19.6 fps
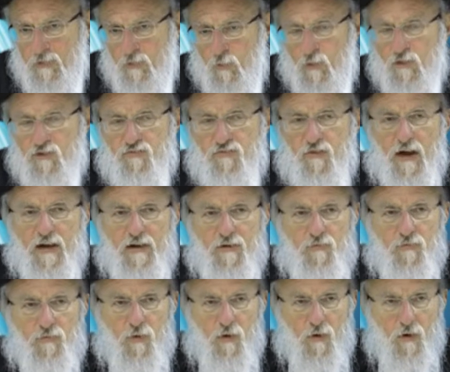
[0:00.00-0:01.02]
What's right
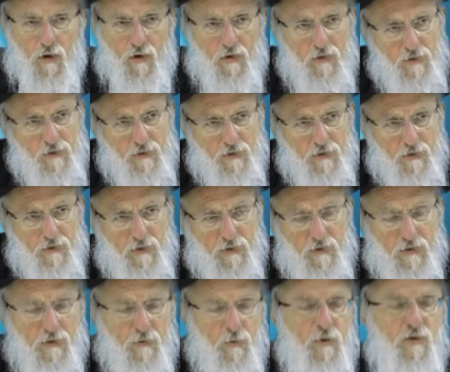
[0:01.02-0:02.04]
and wrong?
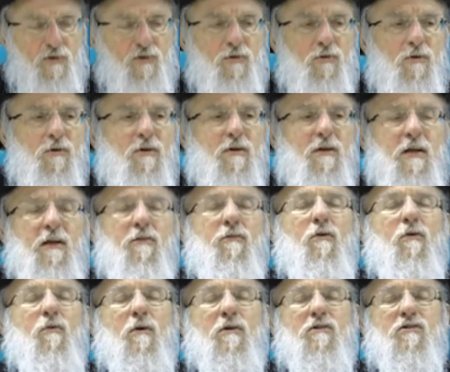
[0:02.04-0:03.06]
What's good and
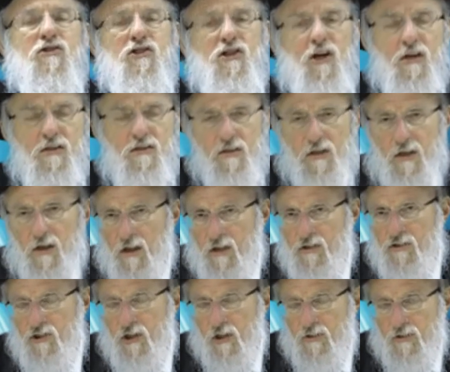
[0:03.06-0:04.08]
evil? What's just and
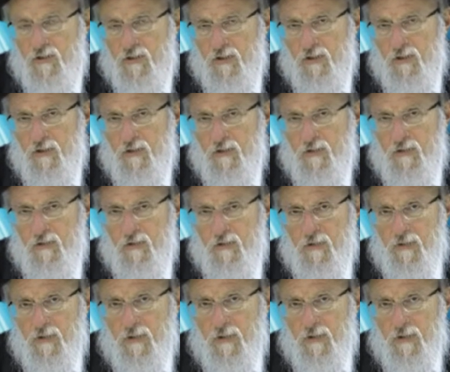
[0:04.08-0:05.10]
unjust?
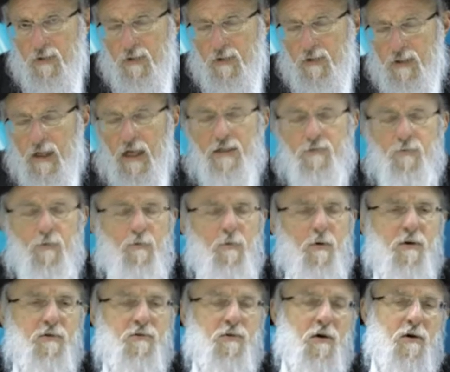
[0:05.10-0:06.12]
That's what we
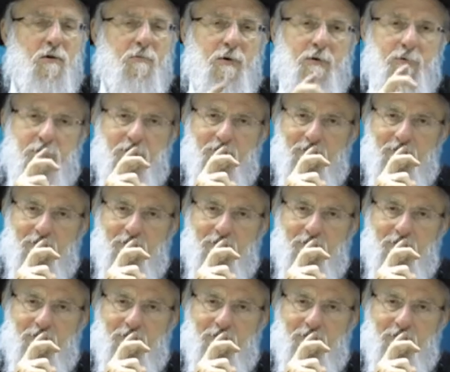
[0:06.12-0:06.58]
want to talk about.